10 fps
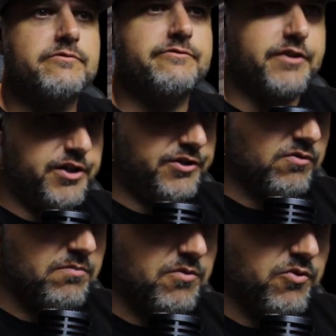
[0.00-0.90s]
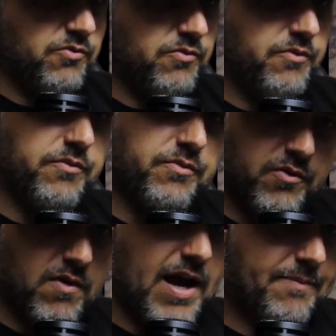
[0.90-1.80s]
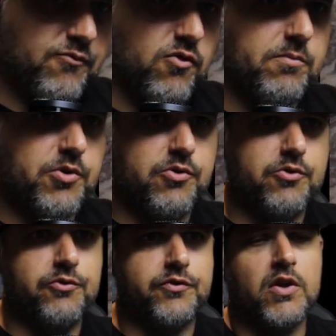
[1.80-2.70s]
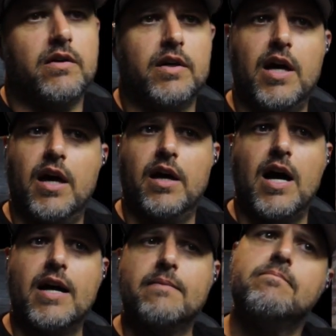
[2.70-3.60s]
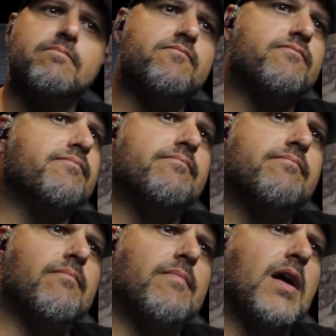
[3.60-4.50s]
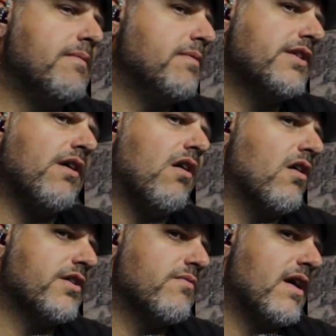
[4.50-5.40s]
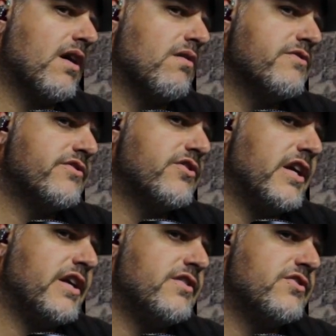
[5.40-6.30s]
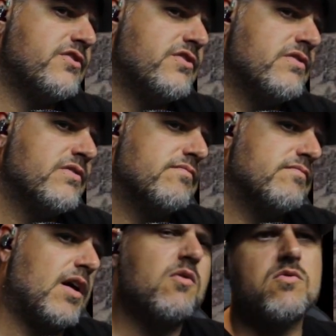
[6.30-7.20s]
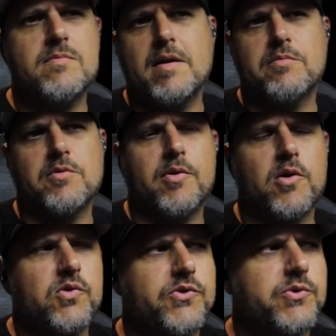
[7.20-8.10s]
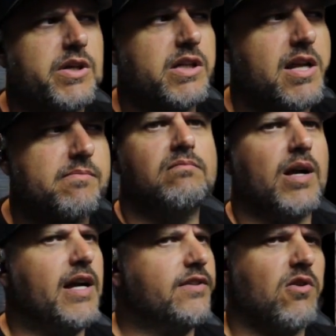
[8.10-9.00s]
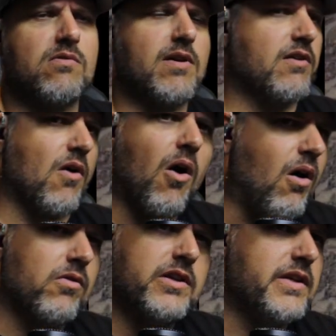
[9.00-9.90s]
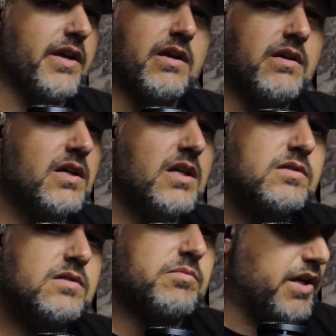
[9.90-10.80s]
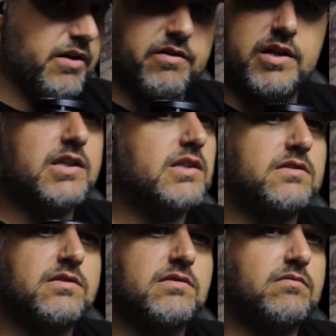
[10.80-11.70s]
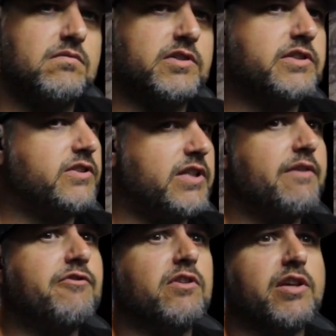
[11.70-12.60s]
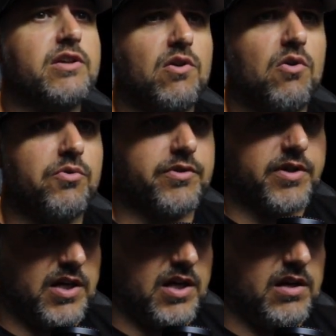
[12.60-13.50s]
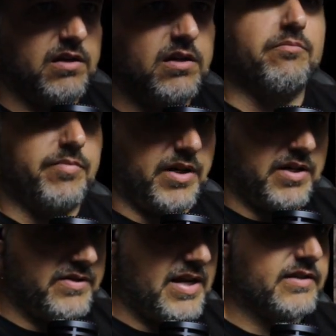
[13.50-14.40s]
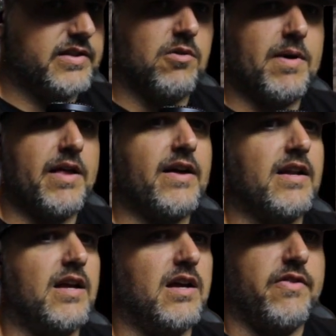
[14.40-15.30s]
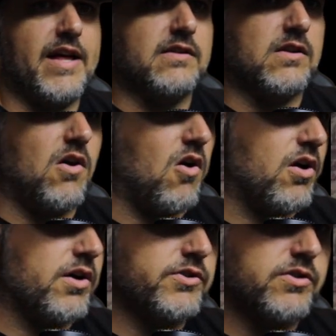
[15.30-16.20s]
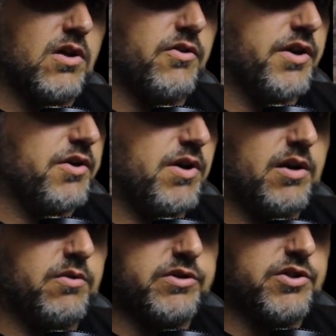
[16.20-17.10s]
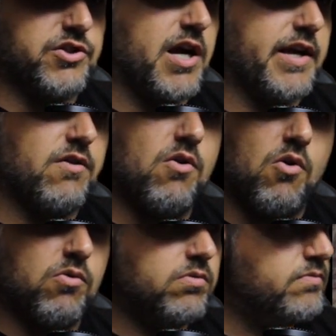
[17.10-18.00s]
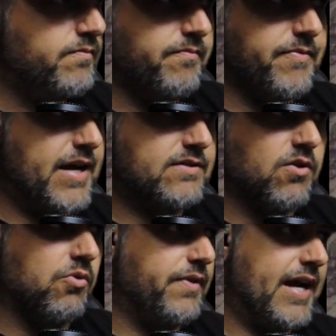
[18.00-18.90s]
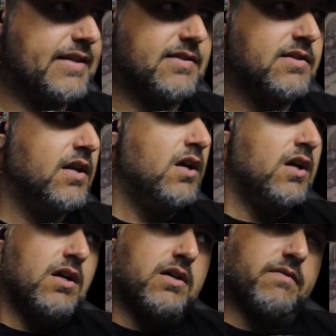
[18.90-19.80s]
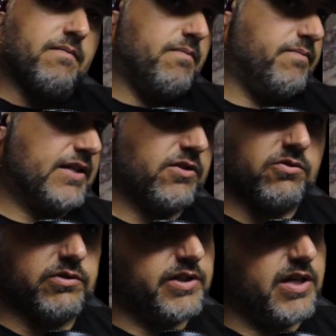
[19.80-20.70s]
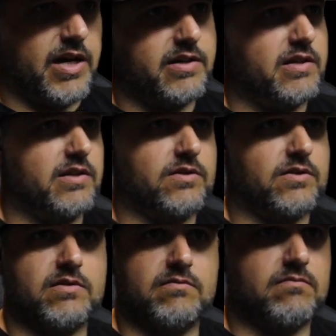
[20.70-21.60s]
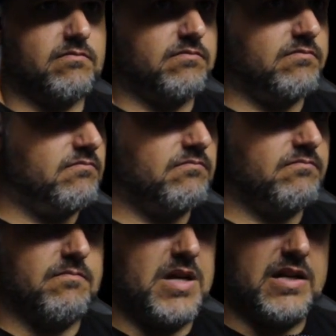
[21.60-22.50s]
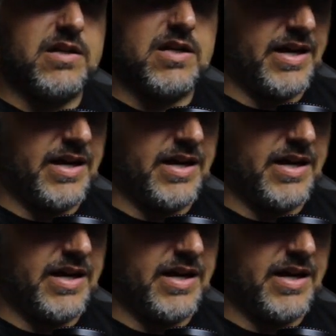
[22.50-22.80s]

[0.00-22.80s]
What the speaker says: finish removed, the wrap removed, and maybe the hardware was changed. I don't remember Pearl doing a lot of brass hardware at all, really. But here it is. This is definitely an older kit because I could tell by that head, that large logo head with the giant hole. That's old. That's early 90s, mid